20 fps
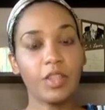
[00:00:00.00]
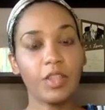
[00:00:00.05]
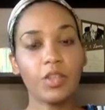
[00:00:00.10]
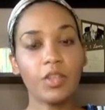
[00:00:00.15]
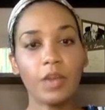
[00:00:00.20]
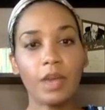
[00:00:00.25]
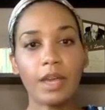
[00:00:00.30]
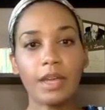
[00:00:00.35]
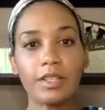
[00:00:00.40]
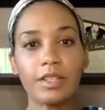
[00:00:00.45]

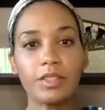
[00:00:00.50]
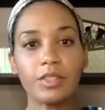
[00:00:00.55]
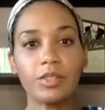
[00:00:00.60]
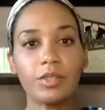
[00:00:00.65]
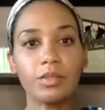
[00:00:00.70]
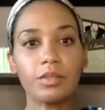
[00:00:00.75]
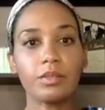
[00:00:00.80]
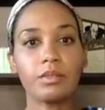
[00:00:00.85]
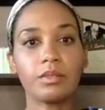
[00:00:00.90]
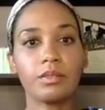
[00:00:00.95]
trying
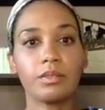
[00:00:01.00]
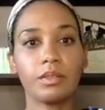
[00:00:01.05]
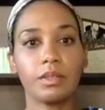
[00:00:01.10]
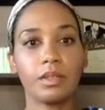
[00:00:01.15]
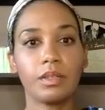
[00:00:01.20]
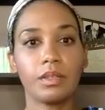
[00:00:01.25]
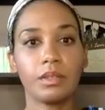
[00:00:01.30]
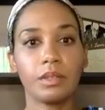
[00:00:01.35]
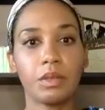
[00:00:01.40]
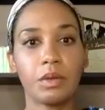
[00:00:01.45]
to
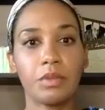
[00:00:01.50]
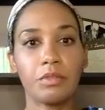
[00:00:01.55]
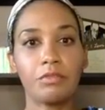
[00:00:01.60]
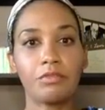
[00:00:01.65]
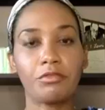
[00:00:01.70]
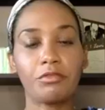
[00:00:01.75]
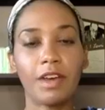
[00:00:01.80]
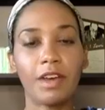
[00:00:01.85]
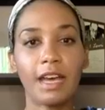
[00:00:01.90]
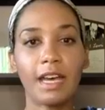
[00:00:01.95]

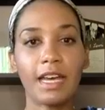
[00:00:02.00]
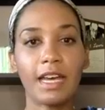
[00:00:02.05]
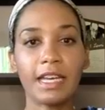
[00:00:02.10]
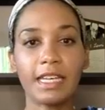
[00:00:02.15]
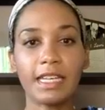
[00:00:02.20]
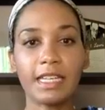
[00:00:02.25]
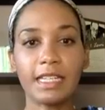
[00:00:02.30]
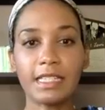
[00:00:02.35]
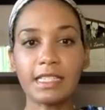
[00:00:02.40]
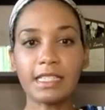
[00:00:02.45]

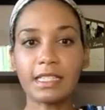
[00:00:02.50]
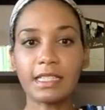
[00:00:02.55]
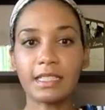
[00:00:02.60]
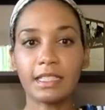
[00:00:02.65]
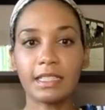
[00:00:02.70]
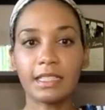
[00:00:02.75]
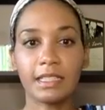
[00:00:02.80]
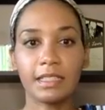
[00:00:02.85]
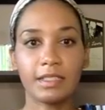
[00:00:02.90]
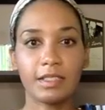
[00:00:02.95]
find
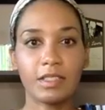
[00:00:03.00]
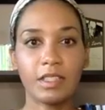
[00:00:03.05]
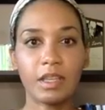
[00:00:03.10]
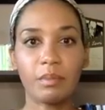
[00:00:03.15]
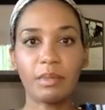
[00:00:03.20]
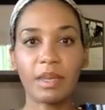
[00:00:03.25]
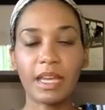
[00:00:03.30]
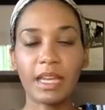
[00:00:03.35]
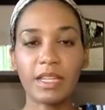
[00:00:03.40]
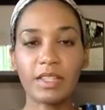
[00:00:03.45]

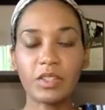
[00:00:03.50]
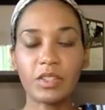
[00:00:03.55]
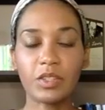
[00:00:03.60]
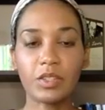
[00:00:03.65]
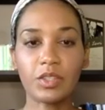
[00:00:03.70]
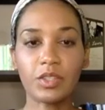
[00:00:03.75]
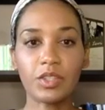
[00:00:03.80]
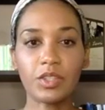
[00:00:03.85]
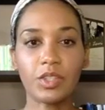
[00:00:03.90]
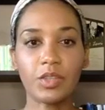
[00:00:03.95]
some
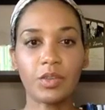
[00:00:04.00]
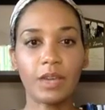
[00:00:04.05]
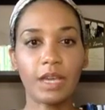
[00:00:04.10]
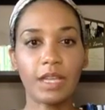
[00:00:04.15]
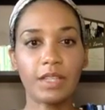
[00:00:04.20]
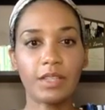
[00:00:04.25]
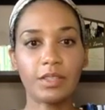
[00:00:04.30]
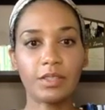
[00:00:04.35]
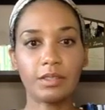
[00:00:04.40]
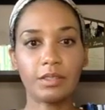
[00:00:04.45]
answers,
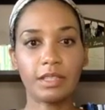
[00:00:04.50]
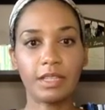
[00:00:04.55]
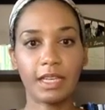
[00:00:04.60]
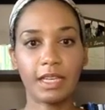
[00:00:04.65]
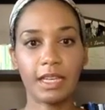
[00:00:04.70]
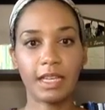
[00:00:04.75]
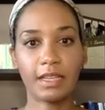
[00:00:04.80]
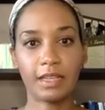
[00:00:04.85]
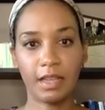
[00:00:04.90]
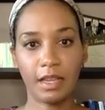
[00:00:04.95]
trying to
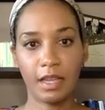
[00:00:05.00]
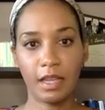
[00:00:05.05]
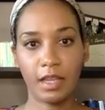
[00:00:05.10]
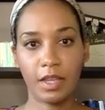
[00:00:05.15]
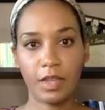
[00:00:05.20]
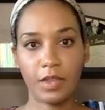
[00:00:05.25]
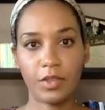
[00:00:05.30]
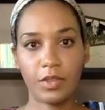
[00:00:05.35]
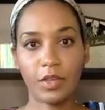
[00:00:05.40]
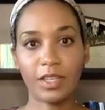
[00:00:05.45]
get
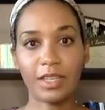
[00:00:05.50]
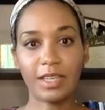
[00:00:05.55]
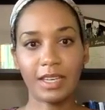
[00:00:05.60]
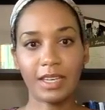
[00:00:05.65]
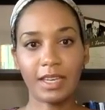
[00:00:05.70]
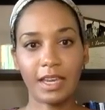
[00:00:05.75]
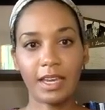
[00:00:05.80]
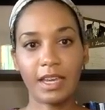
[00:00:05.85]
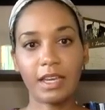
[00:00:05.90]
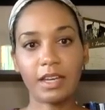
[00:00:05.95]
the
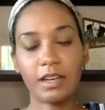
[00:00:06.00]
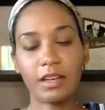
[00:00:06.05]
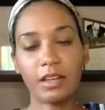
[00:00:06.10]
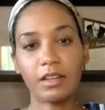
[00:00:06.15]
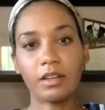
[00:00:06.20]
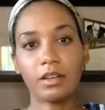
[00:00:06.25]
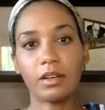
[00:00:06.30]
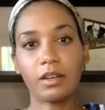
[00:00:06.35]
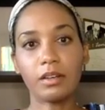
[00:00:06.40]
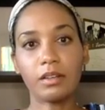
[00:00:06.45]

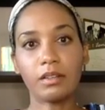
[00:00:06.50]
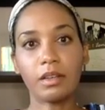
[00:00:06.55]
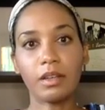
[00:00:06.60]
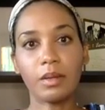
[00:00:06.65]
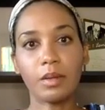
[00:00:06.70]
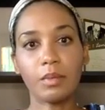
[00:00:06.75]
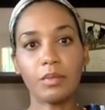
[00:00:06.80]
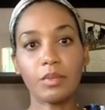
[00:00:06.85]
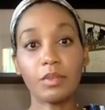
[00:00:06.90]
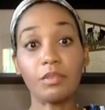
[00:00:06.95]
care,
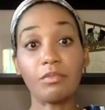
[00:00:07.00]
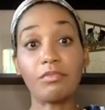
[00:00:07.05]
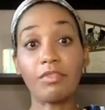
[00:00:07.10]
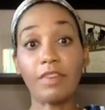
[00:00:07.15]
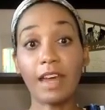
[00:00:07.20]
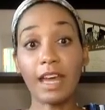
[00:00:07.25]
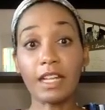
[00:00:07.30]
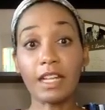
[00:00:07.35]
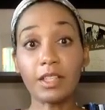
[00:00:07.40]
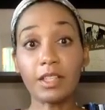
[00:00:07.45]
the
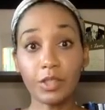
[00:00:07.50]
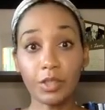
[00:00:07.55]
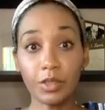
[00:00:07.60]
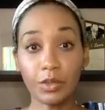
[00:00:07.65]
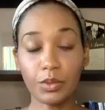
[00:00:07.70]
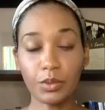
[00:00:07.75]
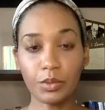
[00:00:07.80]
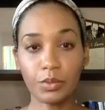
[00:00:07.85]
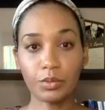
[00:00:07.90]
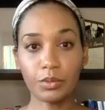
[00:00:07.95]

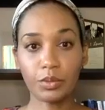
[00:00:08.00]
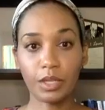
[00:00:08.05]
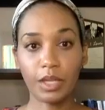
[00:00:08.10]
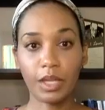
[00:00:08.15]
value